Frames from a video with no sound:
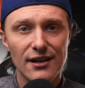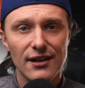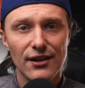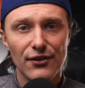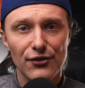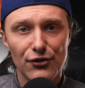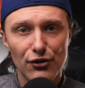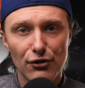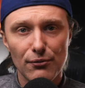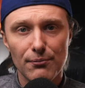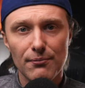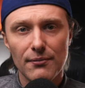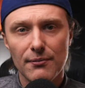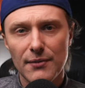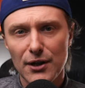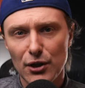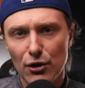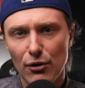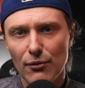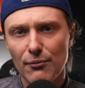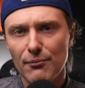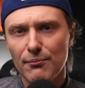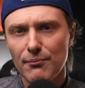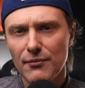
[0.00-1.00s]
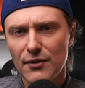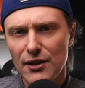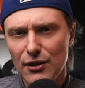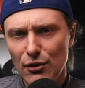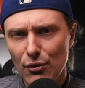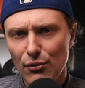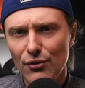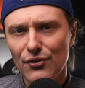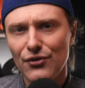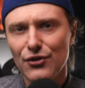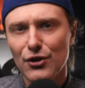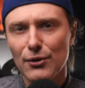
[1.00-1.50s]
So, you know,
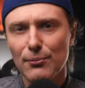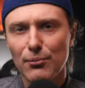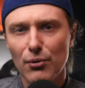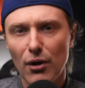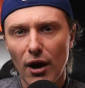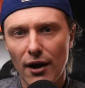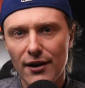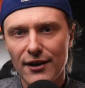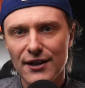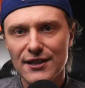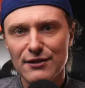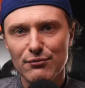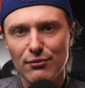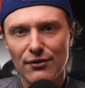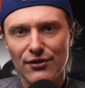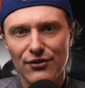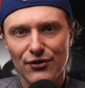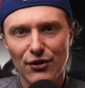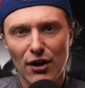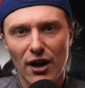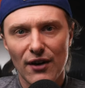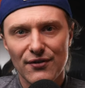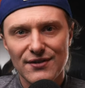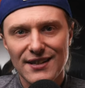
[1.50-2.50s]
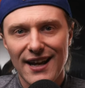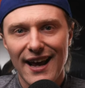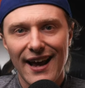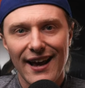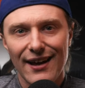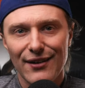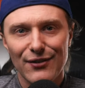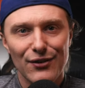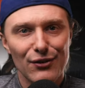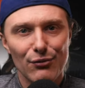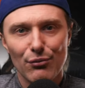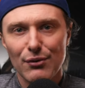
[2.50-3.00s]
use your products with soft
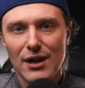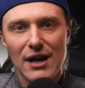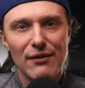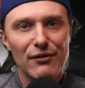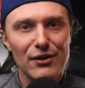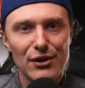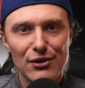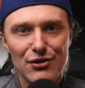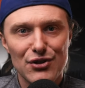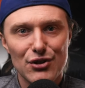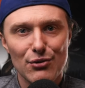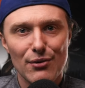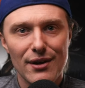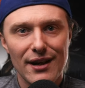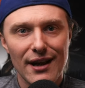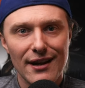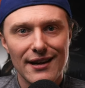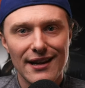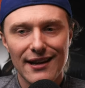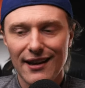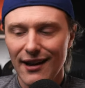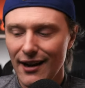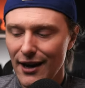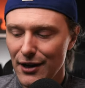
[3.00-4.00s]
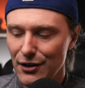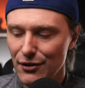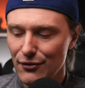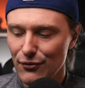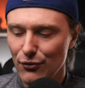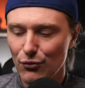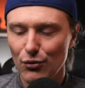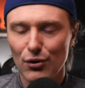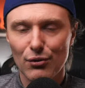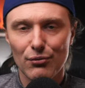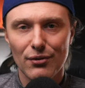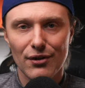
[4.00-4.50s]
hands whenever you're doing any kind
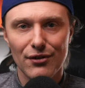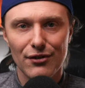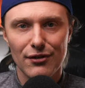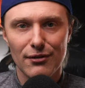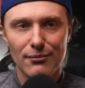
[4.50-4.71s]
of work with